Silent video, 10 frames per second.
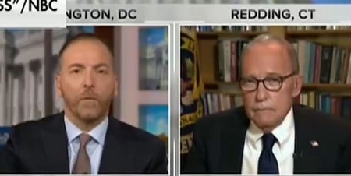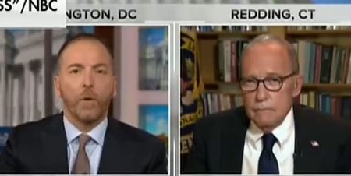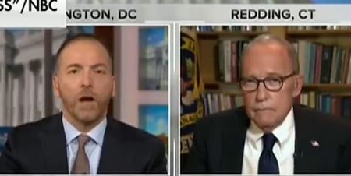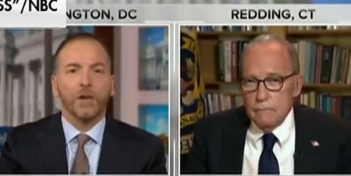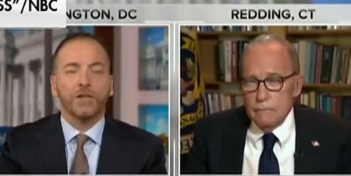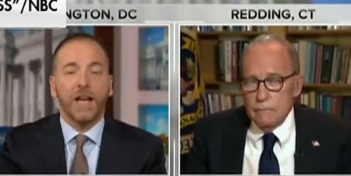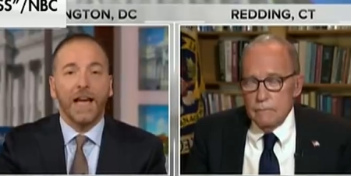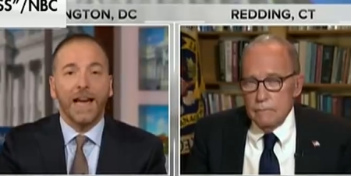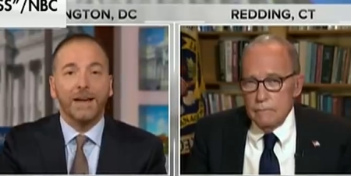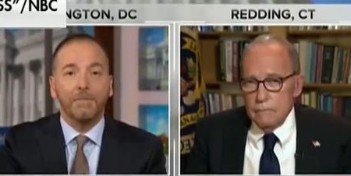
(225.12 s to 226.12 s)
Speaker 1: waters
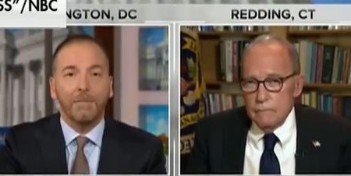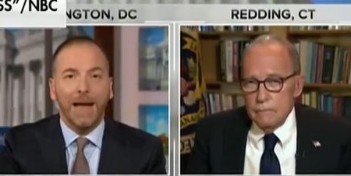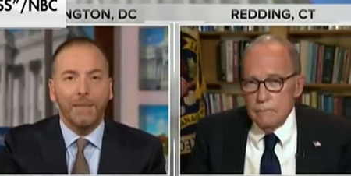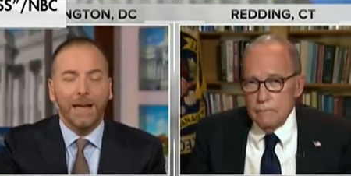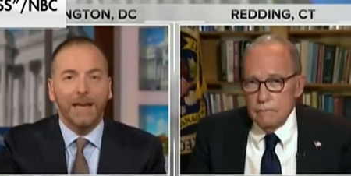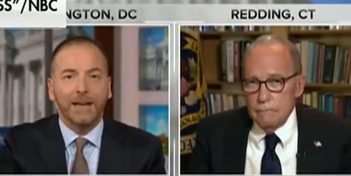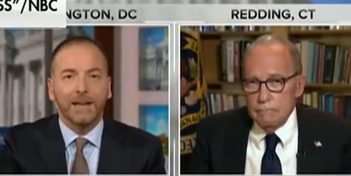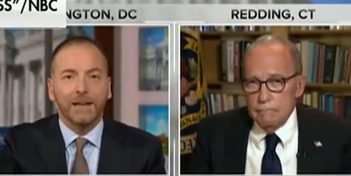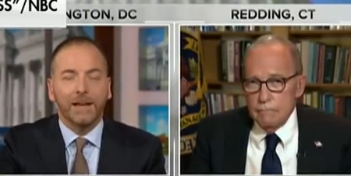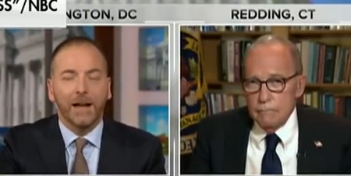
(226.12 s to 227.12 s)
ahead, maybe
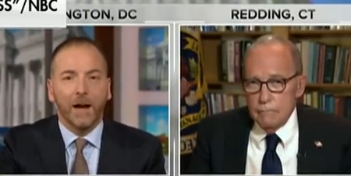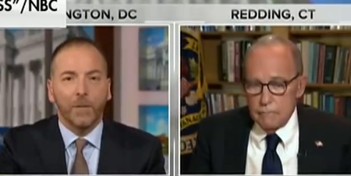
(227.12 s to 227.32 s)
a